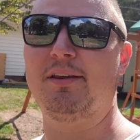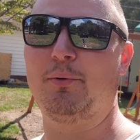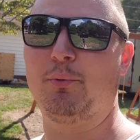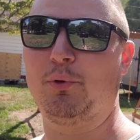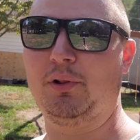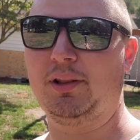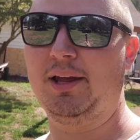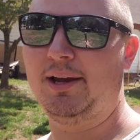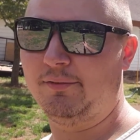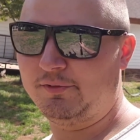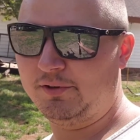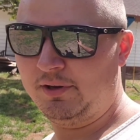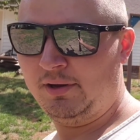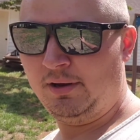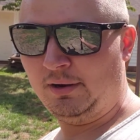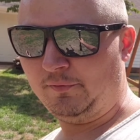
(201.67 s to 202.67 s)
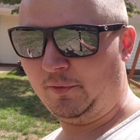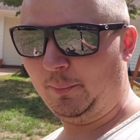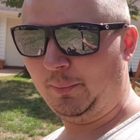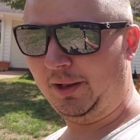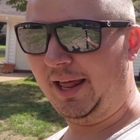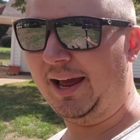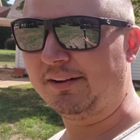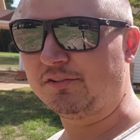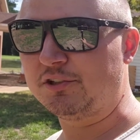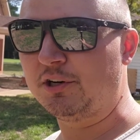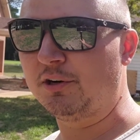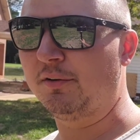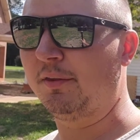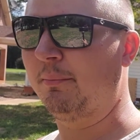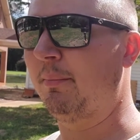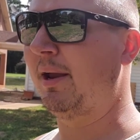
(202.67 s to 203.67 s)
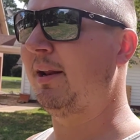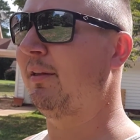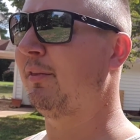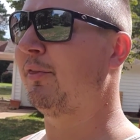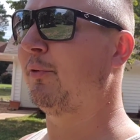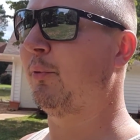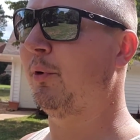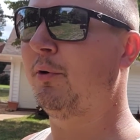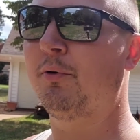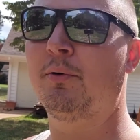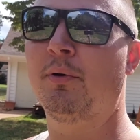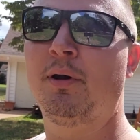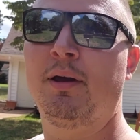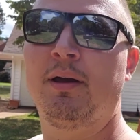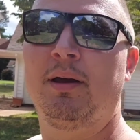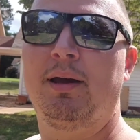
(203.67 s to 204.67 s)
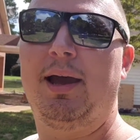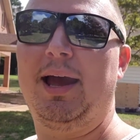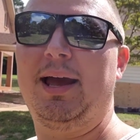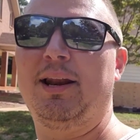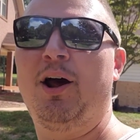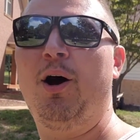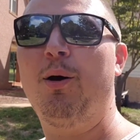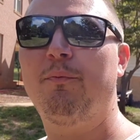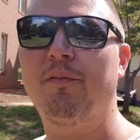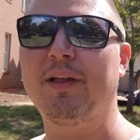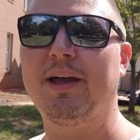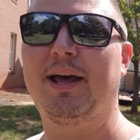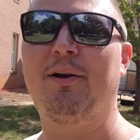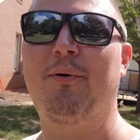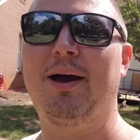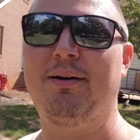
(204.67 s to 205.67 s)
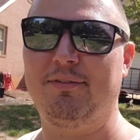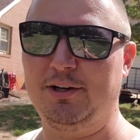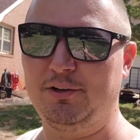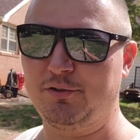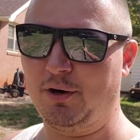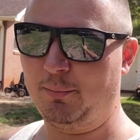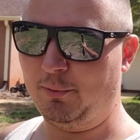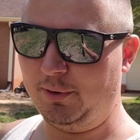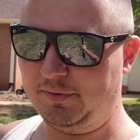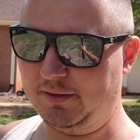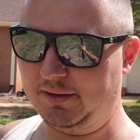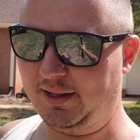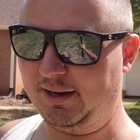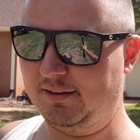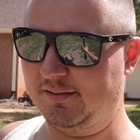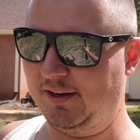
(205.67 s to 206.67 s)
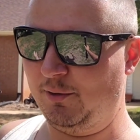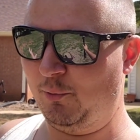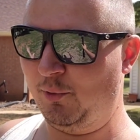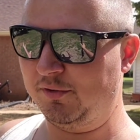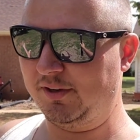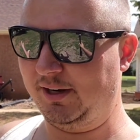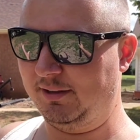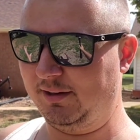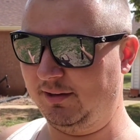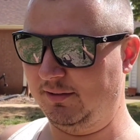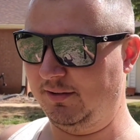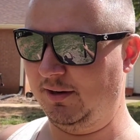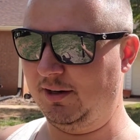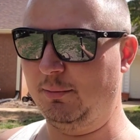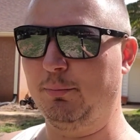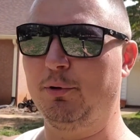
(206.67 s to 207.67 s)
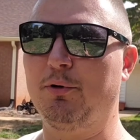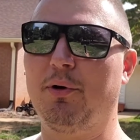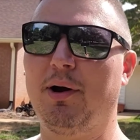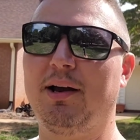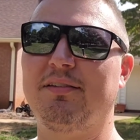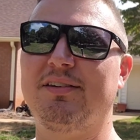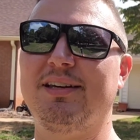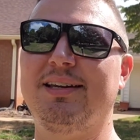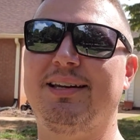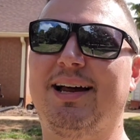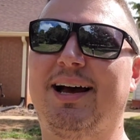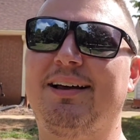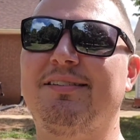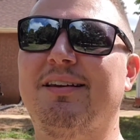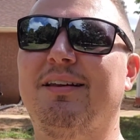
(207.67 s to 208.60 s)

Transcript: that were left from last year that made it through. And hopefully I don't have any trouble with it. Like I say, once I get the Kentucky bluegrass in nice